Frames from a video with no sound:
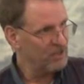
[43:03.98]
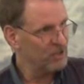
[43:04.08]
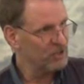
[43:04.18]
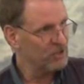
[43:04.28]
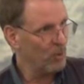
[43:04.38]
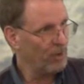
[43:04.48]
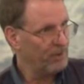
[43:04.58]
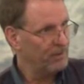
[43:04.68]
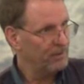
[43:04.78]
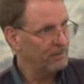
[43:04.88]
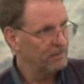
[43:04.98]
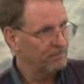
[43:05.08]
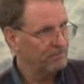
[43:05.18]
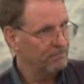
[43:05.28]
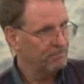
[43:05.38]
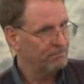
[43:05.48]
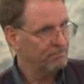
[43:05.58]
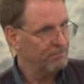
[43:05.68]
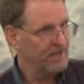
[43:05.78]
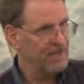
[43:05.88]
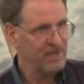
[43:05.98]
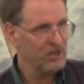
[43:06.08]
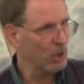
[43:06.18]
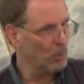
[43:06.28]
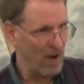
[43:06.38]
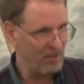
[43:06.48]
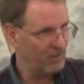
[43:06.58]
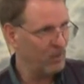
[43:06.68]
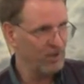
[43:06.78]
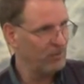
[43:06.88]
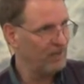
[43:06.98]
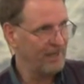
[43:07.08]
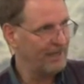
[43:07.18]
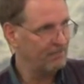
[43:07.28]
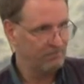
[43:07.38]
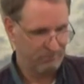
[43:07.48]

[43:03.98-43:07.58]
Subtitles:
is your sword. It is your weapon when you need it.